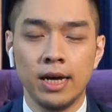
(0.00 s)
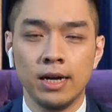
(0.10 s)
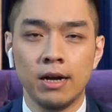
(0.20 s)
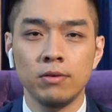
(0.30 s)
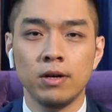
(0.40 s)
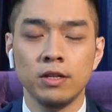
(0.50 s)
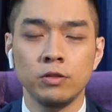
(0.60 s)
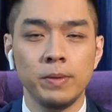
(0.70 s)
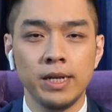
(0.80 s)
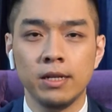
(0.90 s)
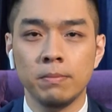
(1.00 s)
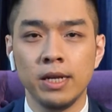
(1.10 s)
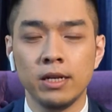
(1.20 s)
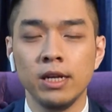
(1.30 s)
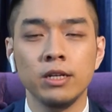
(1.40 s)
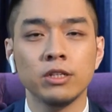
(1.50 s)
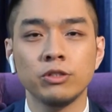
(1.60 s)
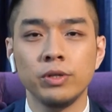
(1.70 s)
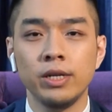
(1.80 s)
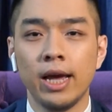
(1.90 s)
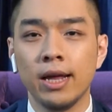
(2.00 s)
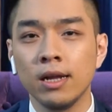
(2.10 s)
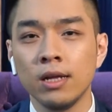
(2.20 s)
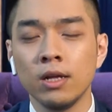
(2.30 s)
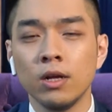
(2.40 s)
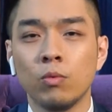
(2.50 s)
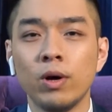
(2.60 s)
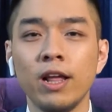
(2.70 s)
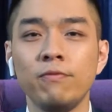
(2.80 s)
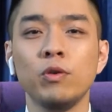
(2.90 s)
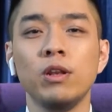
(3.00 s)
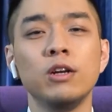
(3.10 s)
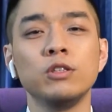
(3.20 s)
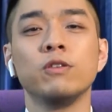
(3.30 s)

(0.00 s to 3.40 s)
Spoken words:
and how long have you been in the industry and what have you learned